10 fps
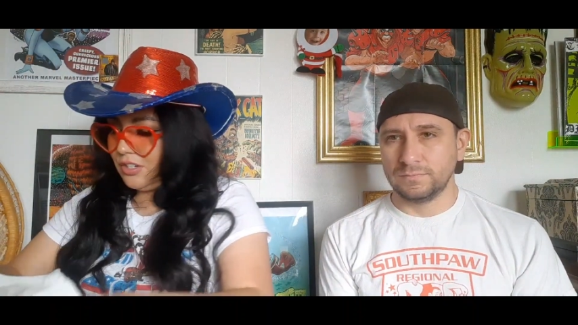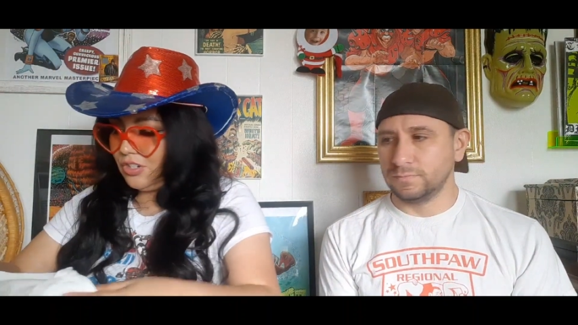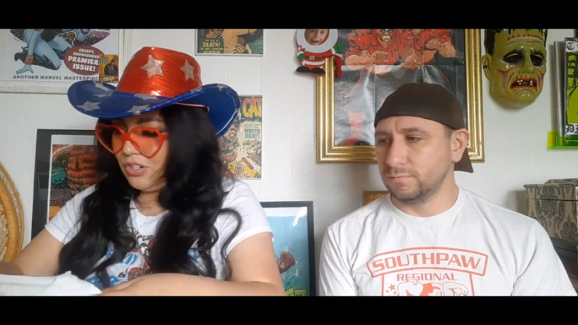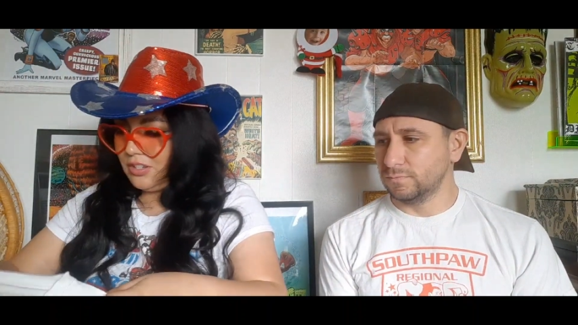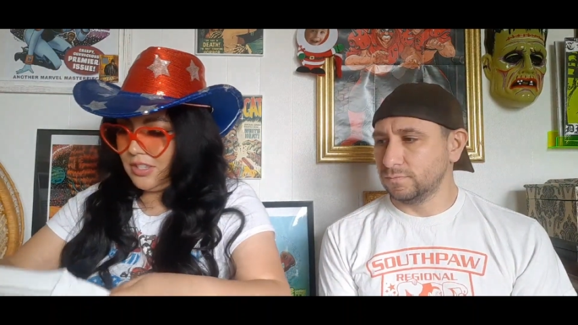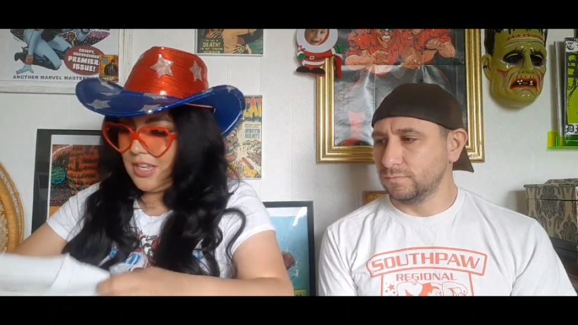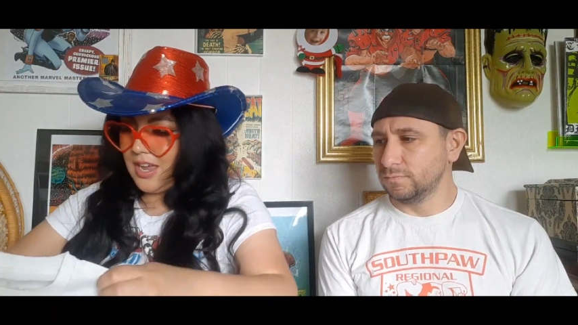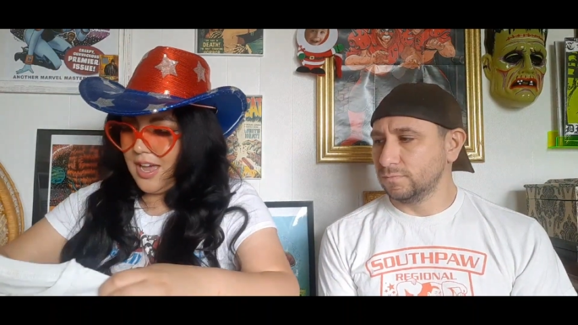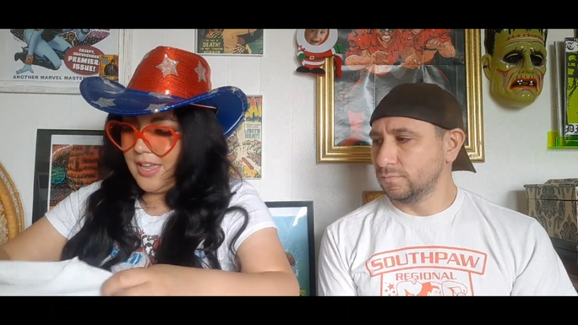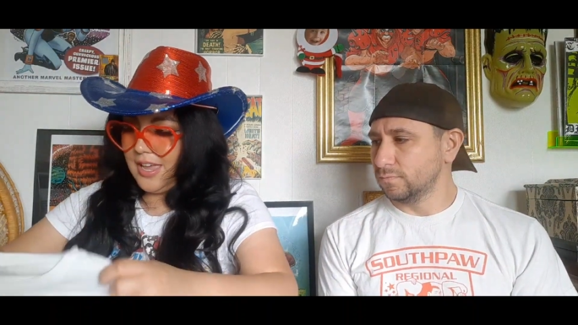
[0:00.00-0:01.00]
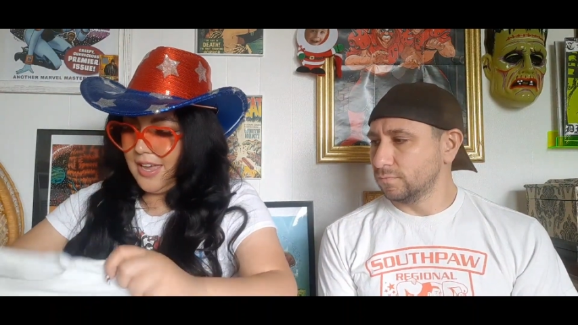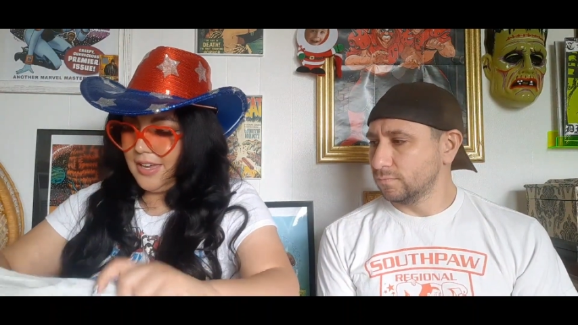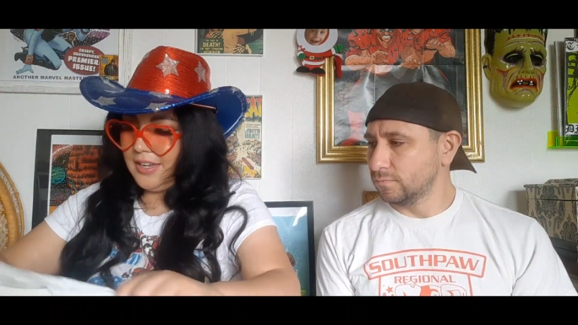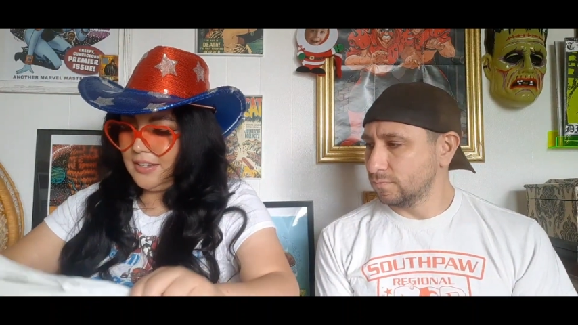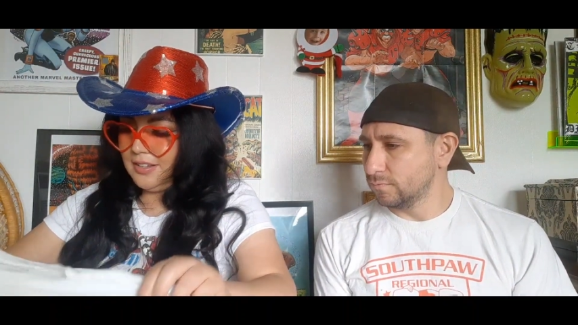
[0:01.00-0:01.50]
Speaker 1: a shirt that I
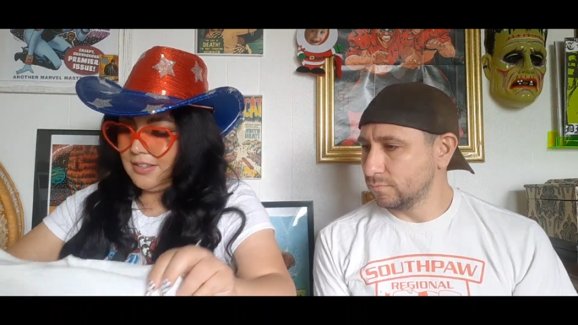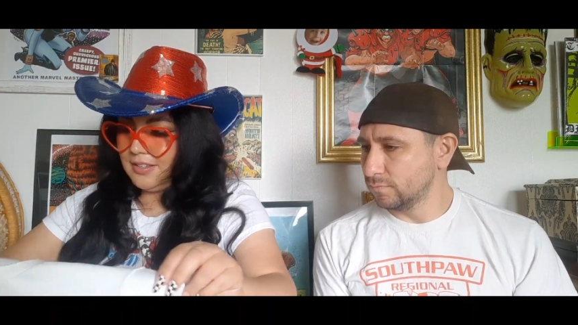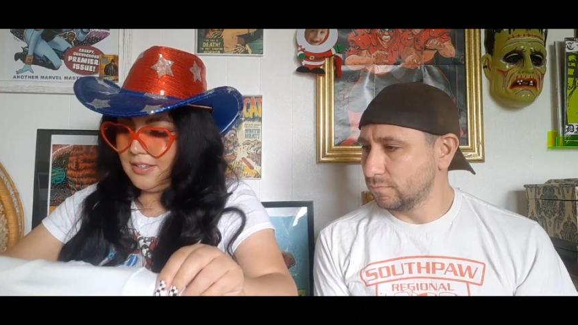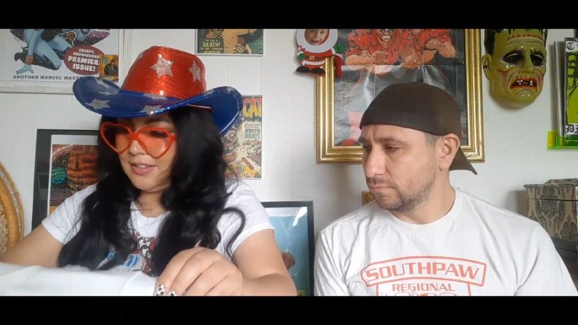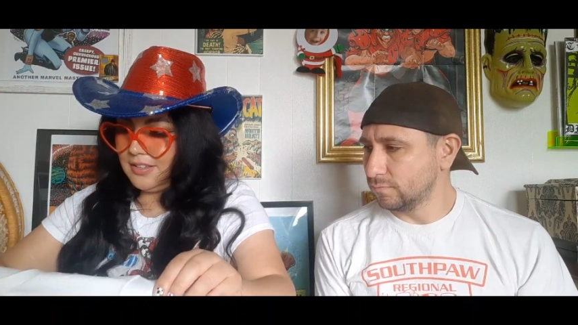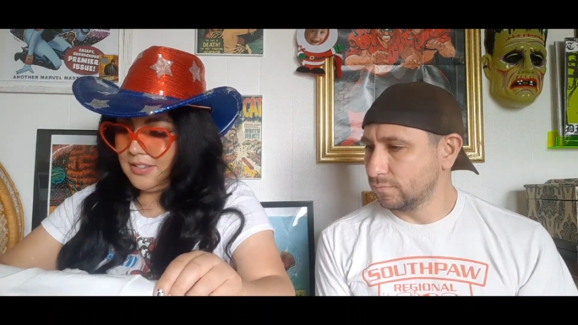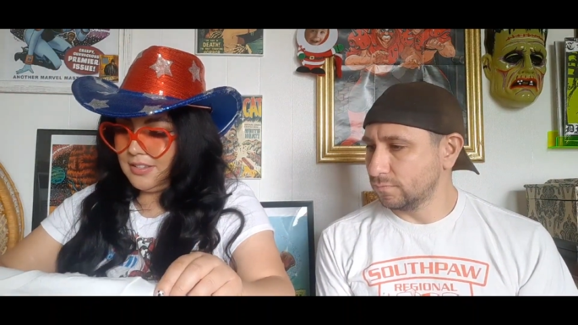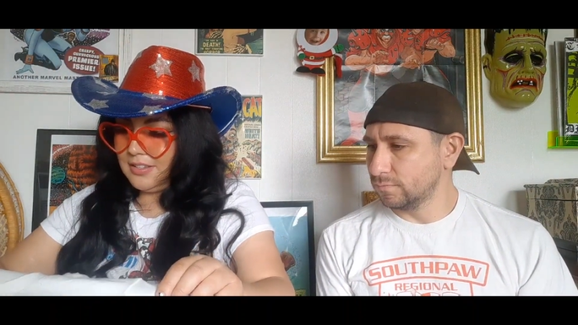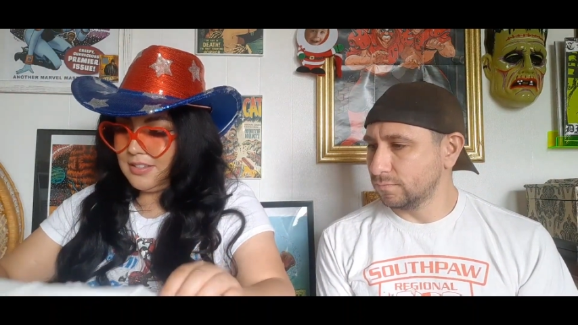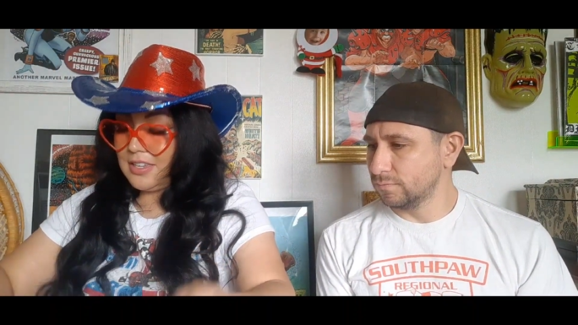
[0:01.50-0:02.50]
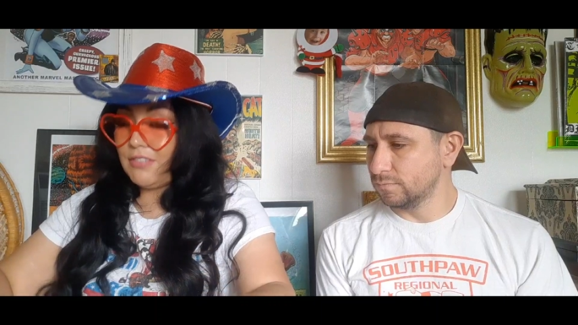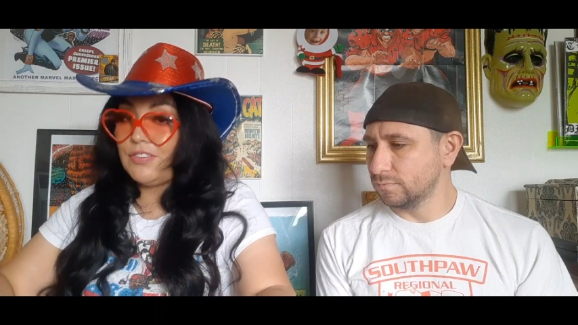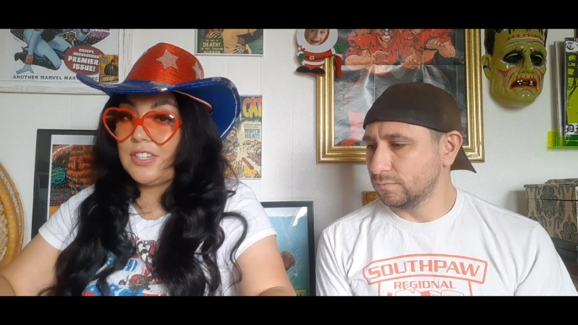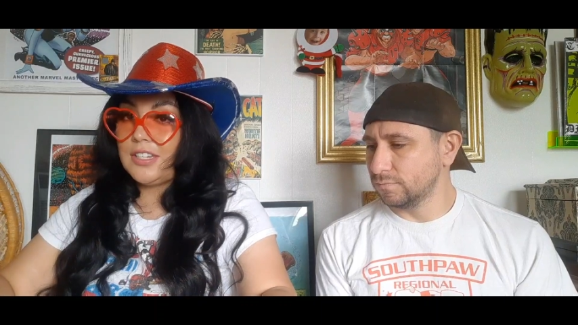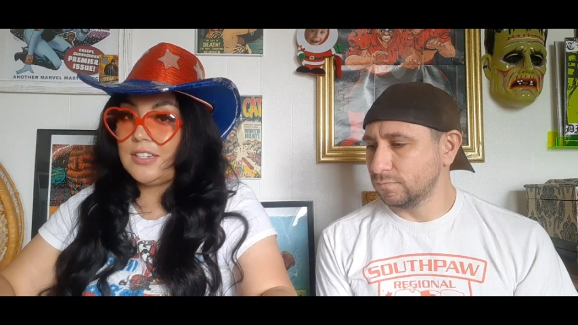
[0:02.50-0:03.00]
had
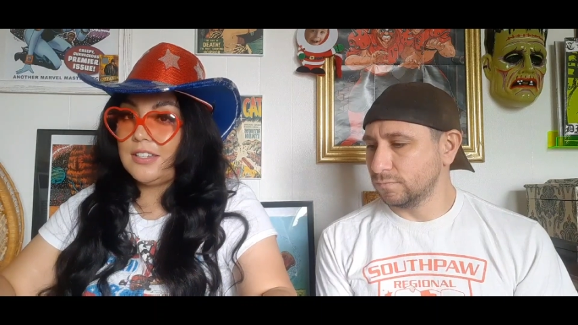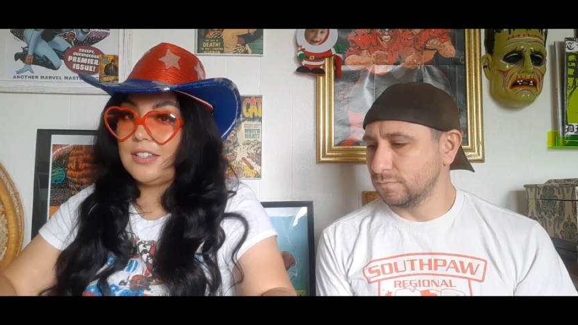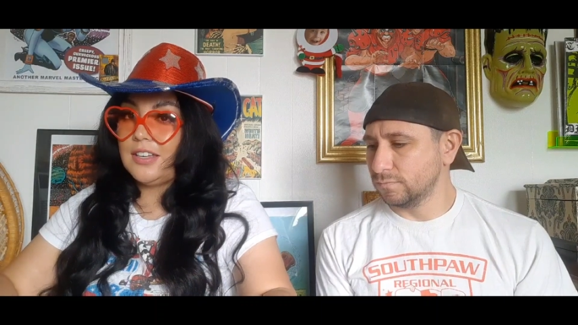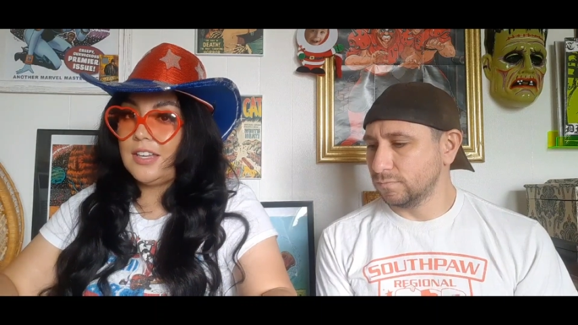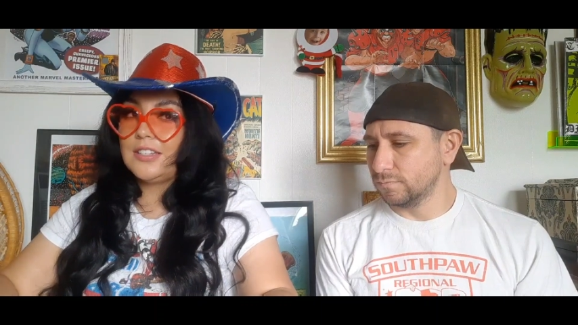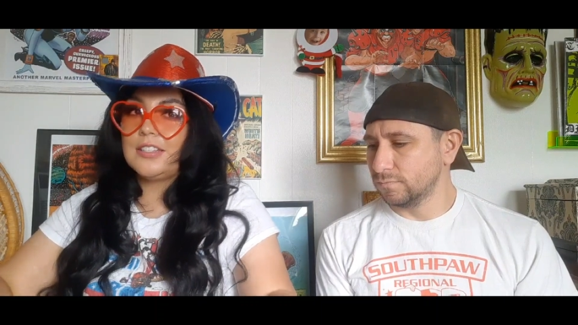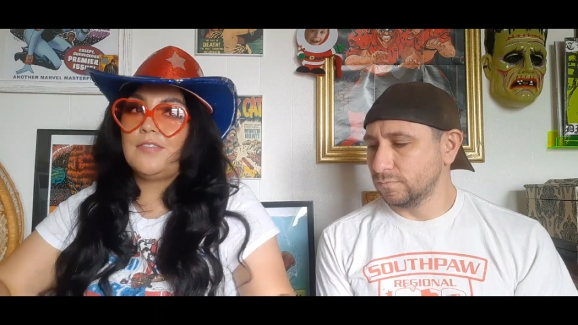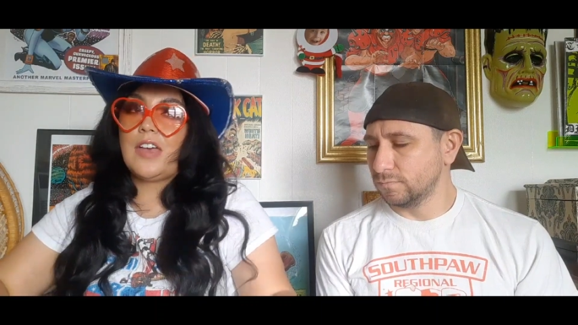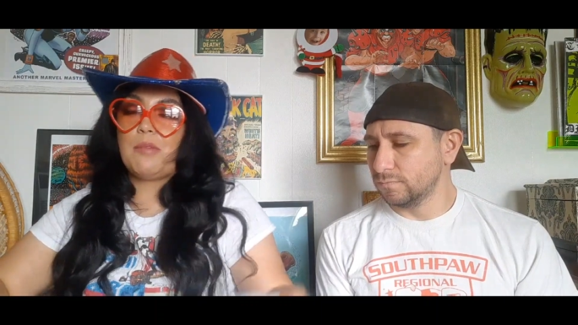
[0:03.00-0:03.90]
gifted to